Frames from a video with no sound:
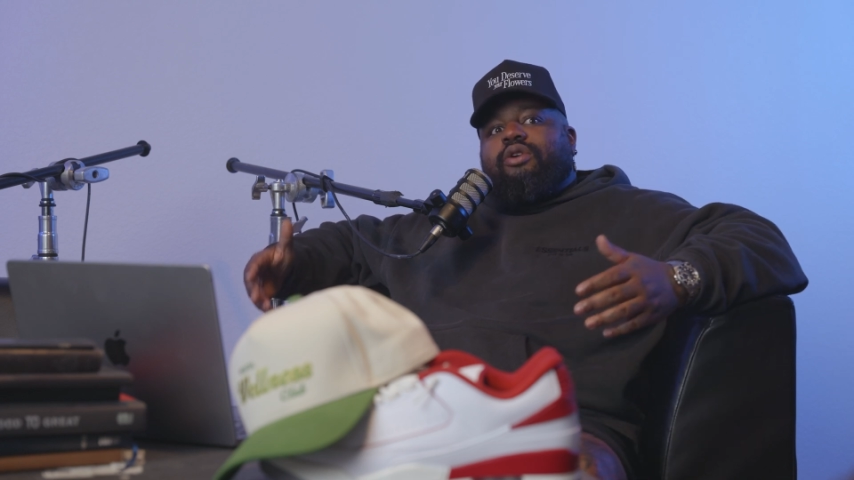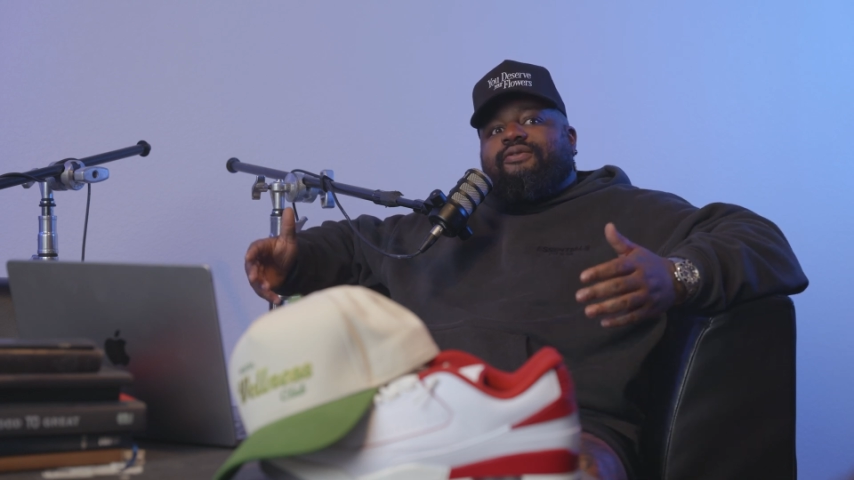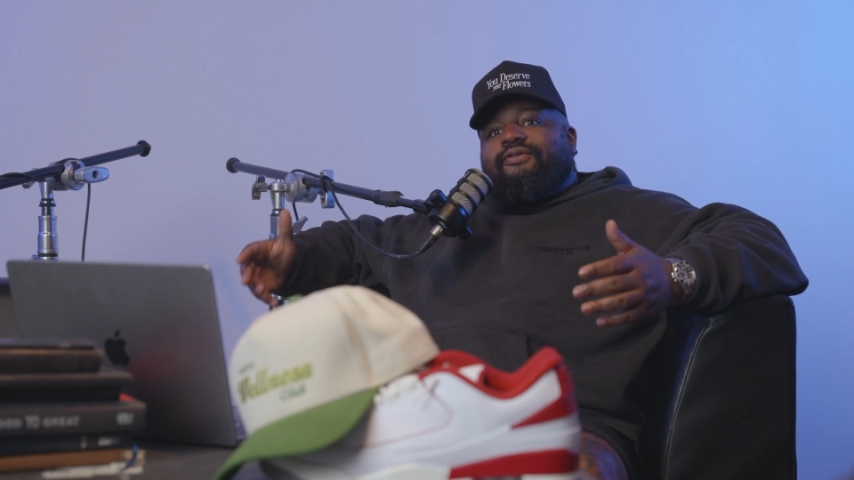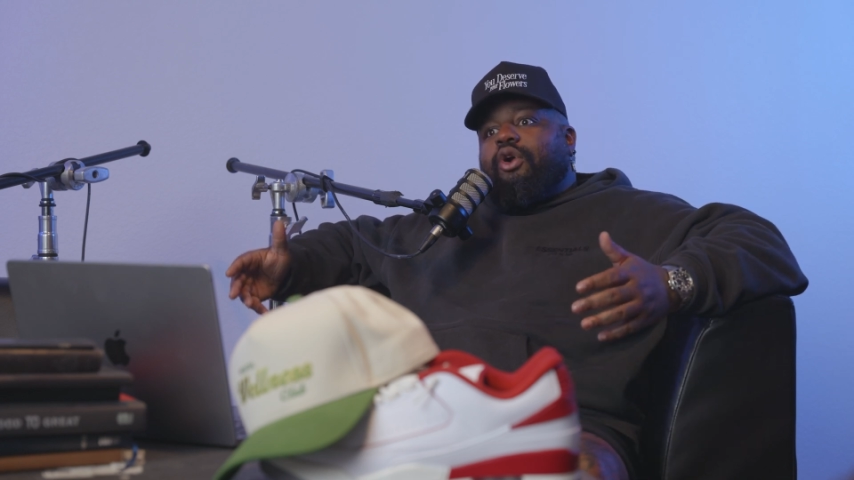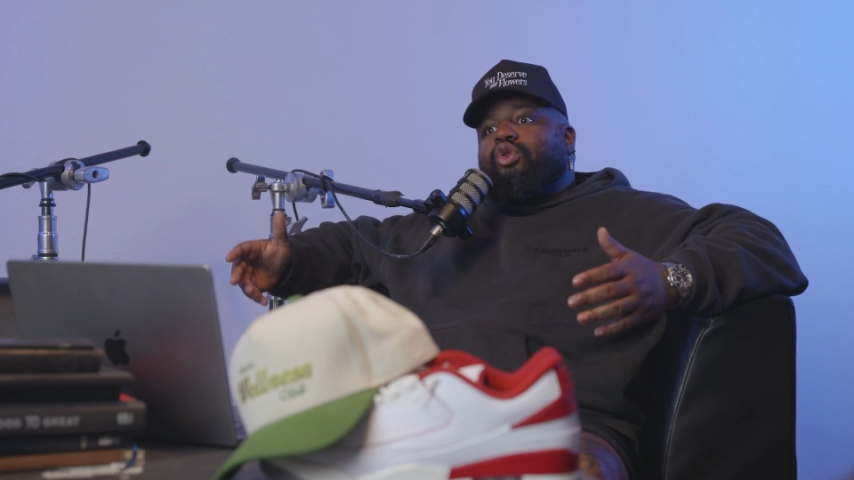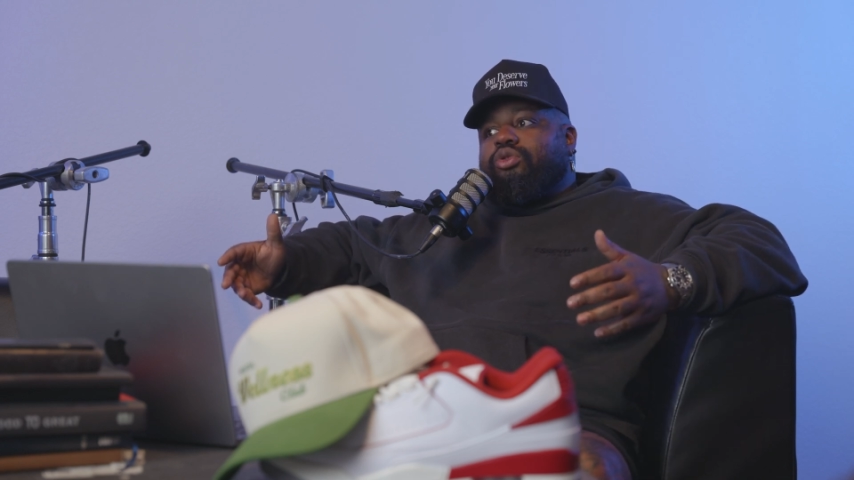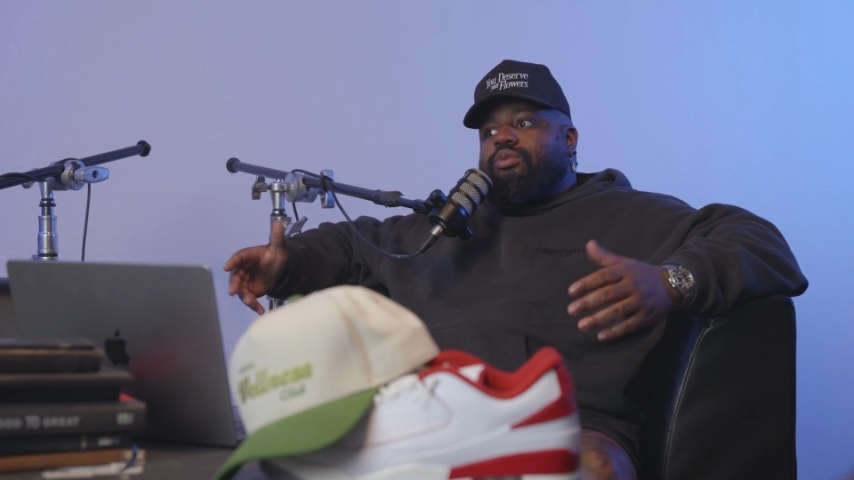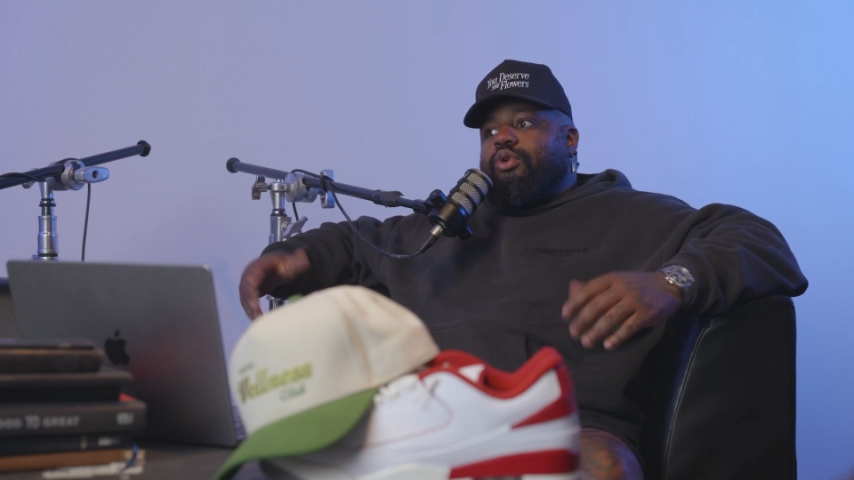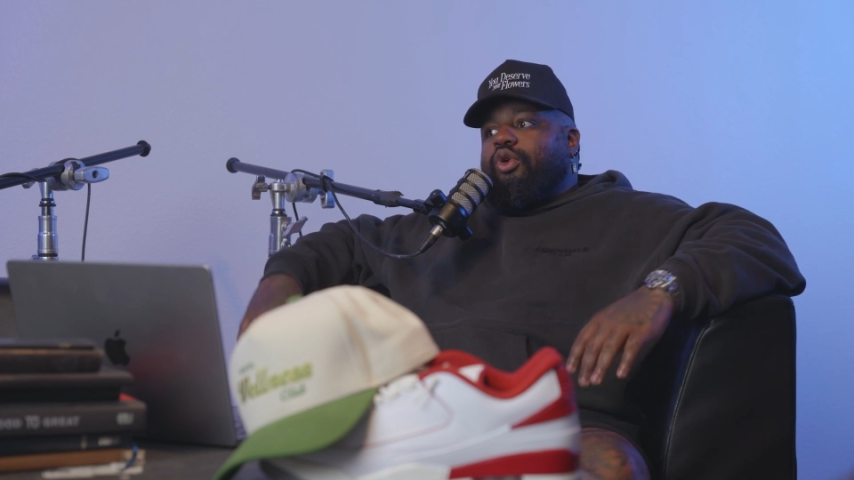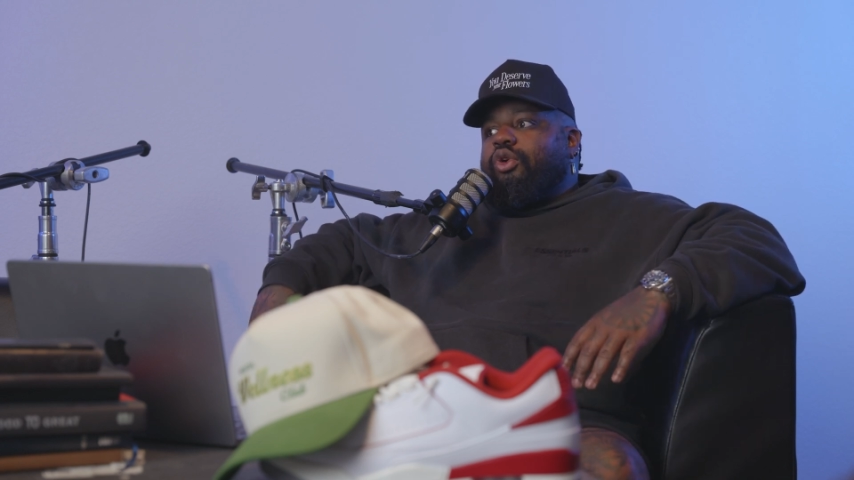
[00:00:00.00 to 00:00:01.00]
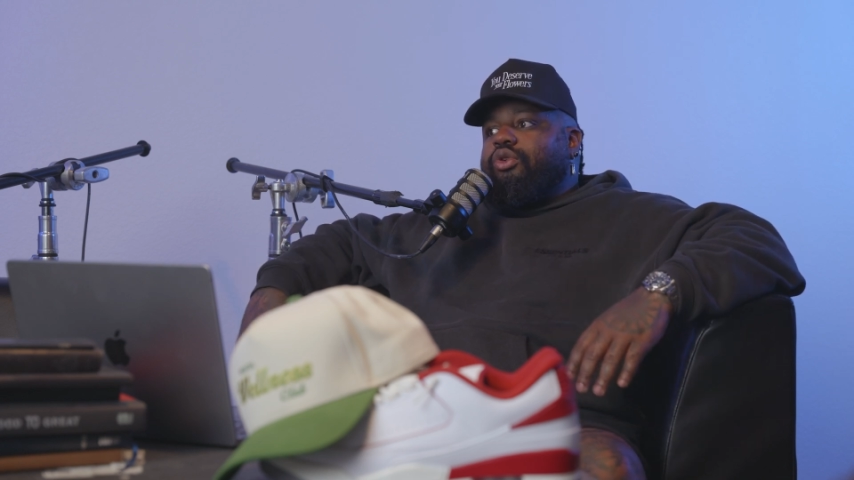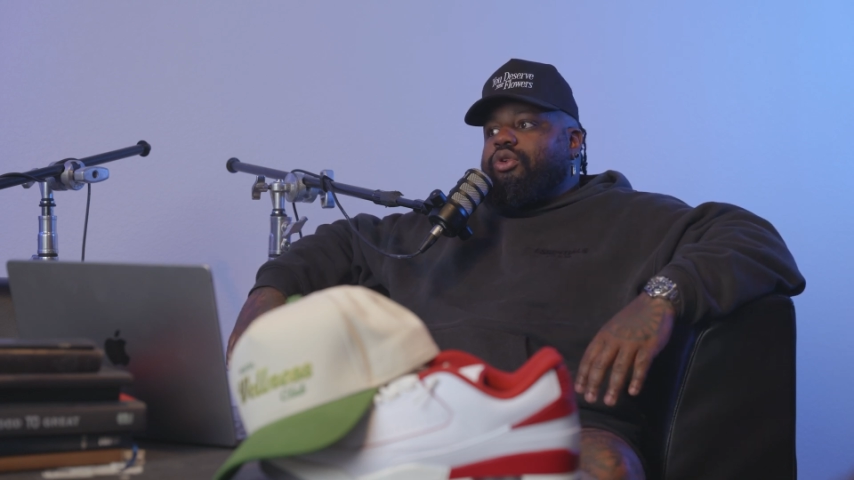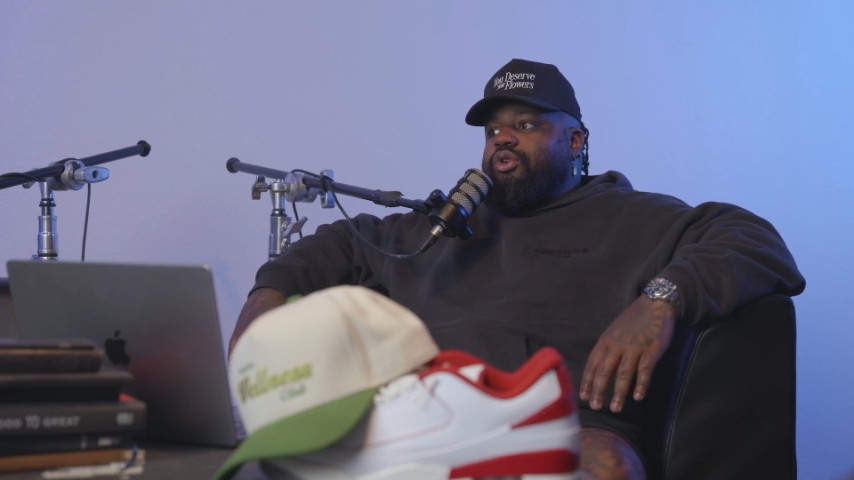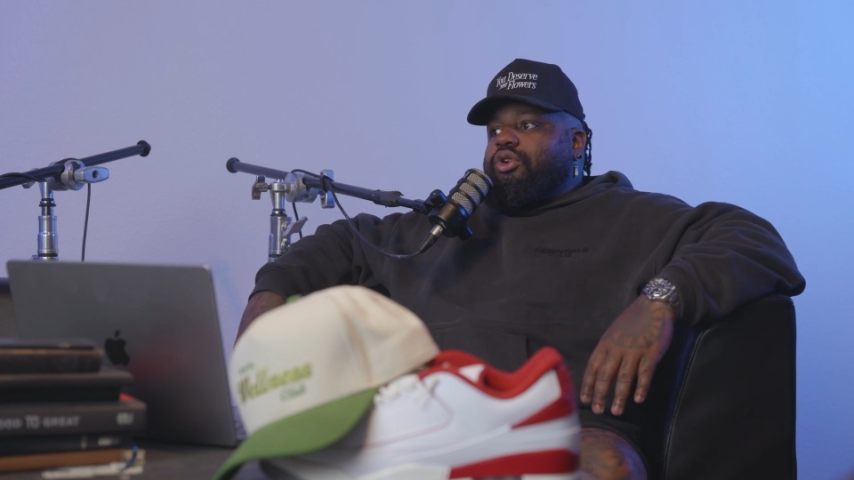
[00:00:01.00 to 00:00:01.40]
vulnerable